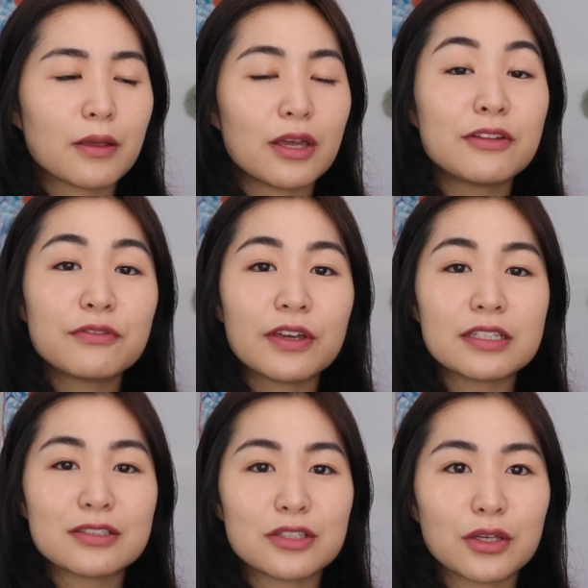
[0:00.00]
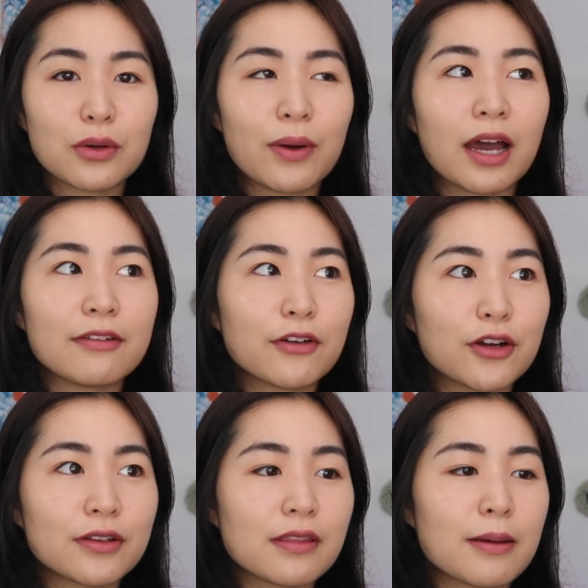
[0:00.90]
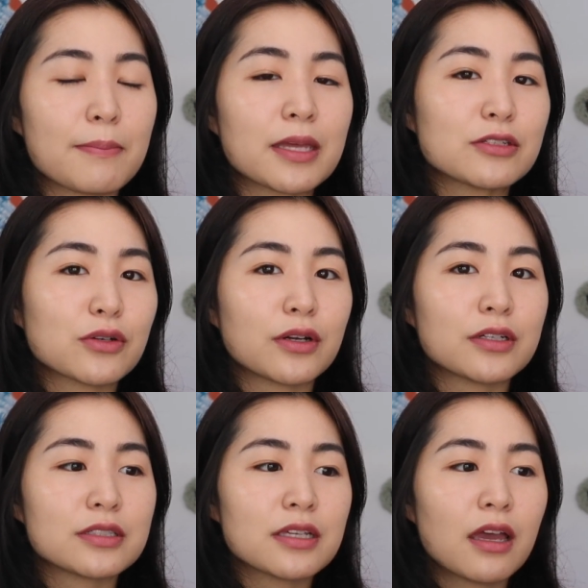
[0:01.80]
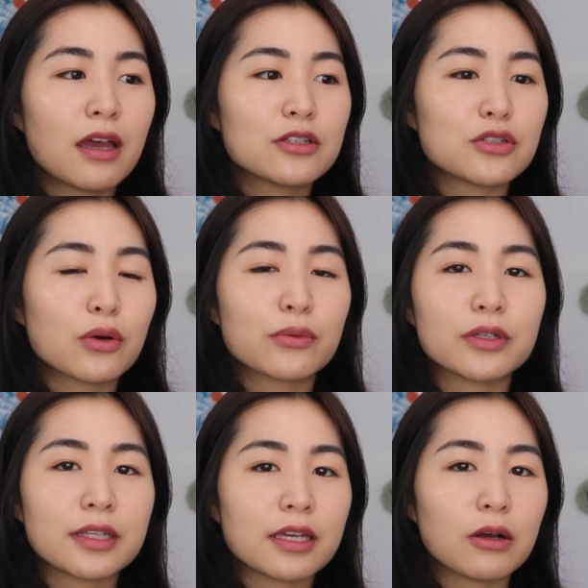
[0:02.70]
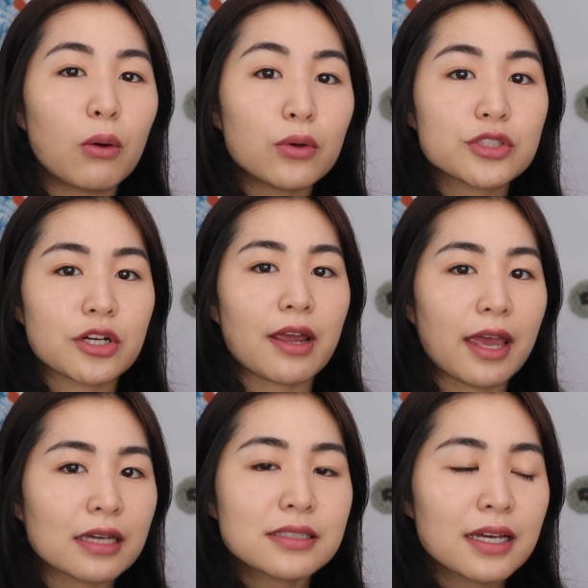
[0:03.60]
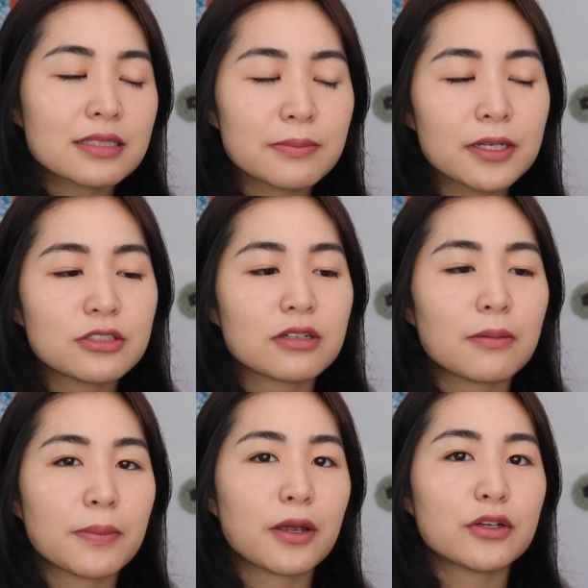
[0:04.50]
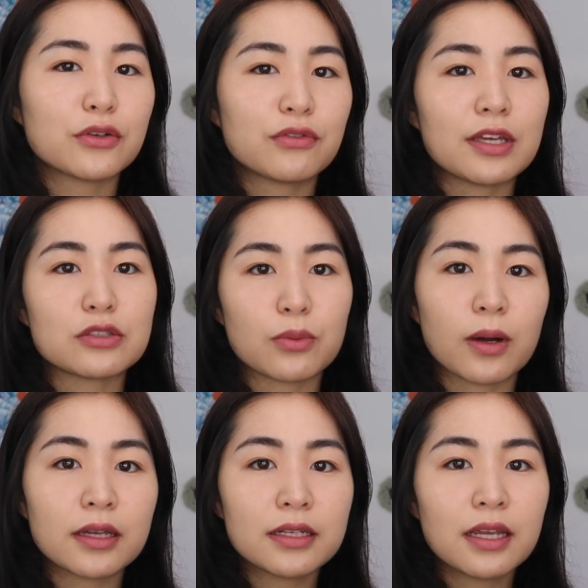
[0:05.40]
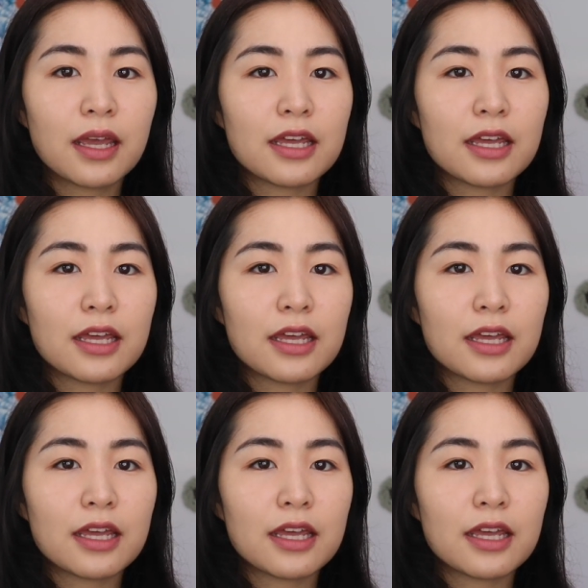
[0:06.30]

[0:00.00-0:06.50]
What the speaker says: In phase 2, I've heard that mentors don't really hold your hand as much compared to phase 1,